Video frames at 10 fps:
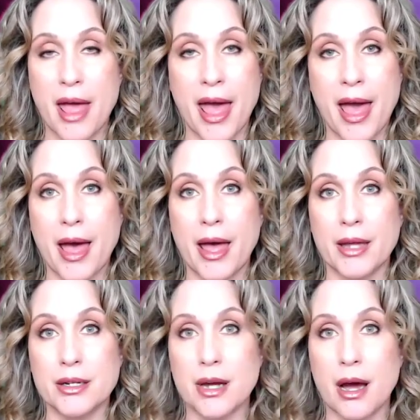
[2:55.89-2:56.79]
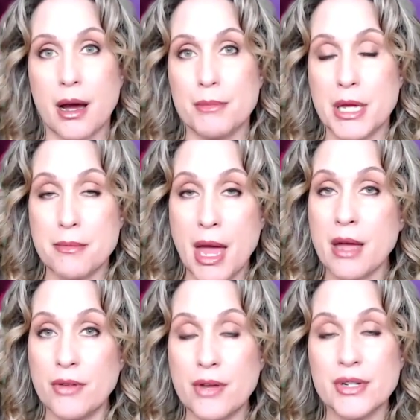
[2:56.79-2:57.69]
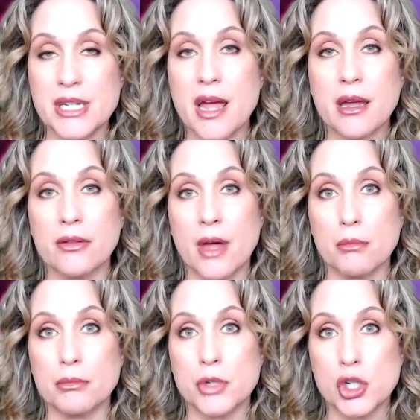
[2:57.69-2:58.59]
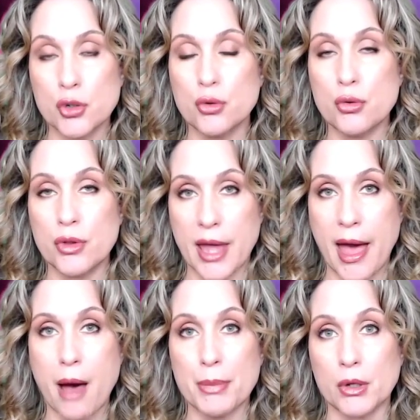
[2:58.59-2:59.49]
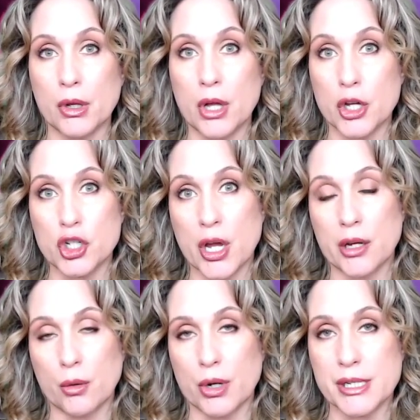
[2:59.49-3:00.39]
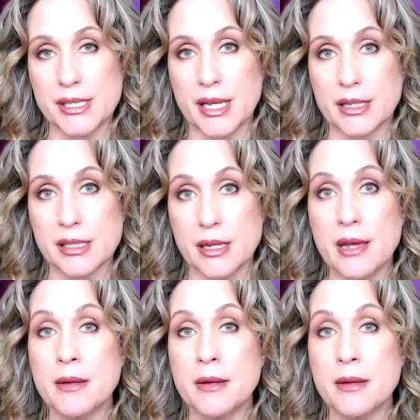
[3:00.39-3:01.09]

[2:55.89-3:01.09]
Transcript: and um, he may have even taken them to the capitol on january 6th